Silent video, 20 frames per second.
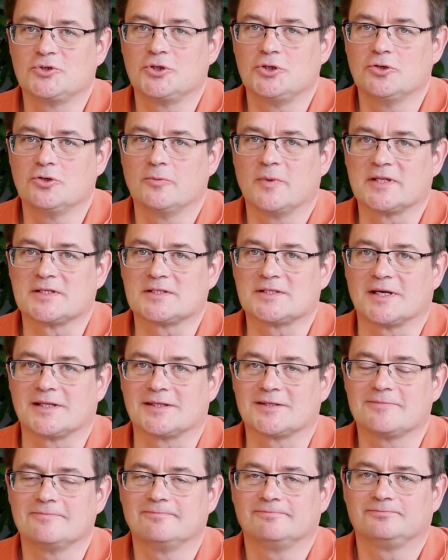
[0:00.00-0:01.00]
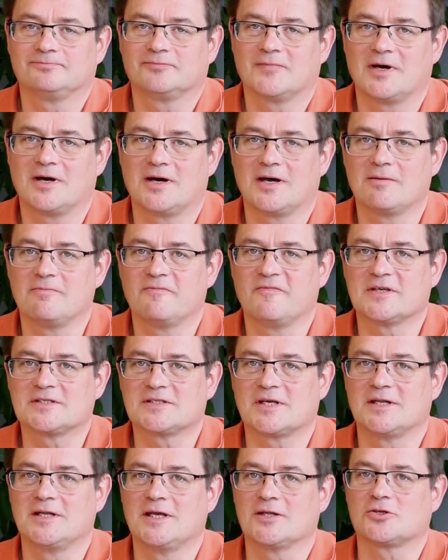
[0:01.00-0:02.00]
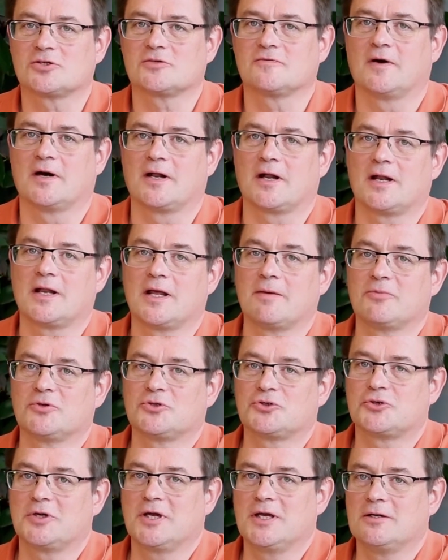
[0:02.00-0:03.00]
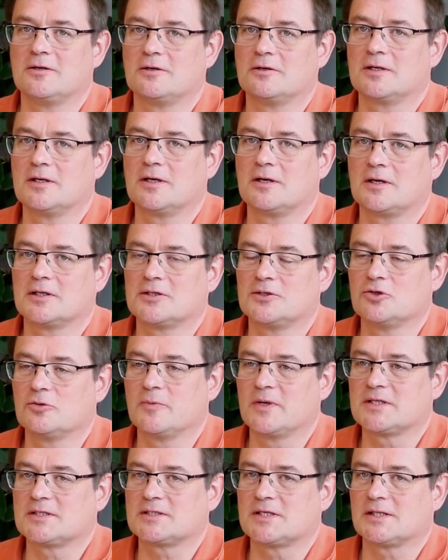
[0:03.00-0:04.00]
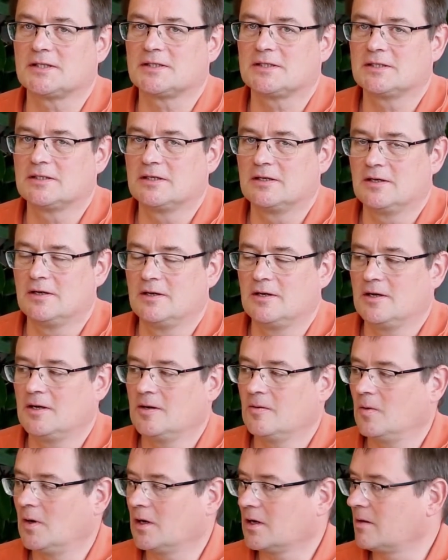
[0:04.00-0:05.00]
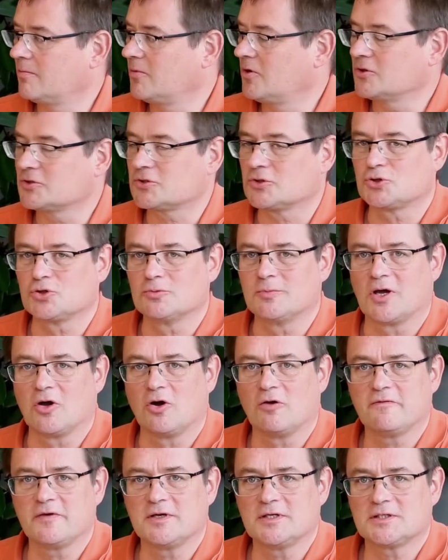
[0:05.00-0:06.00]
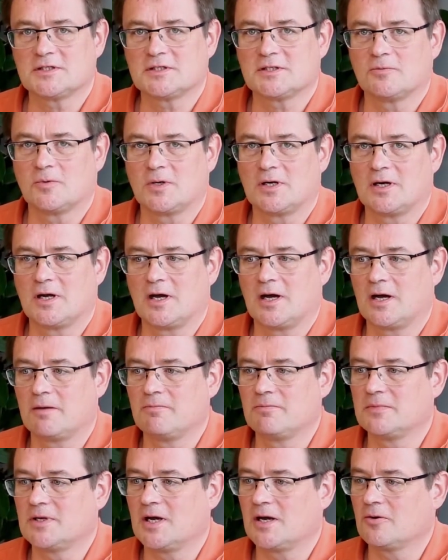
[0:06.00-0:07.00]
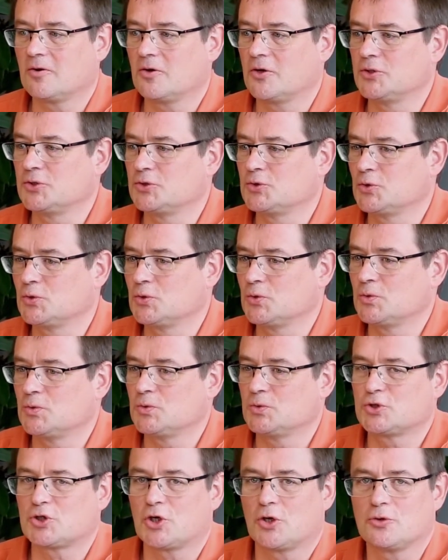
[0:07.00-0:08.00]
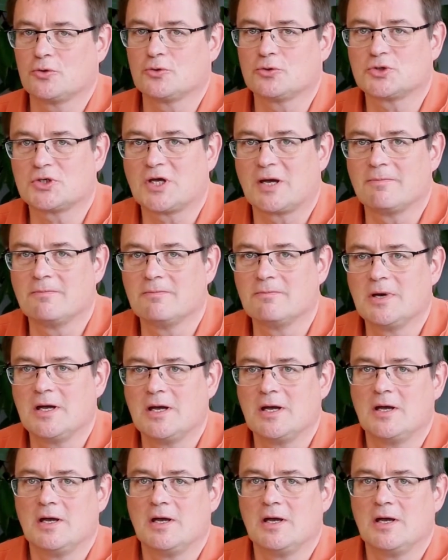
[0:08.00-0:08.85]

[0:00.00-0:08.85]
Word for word: to EUMETSAT. I'm Vesa Nietosvaara and I'm a trainer here at EUMETSAT. Welcome also to my office where I'm now going to show you some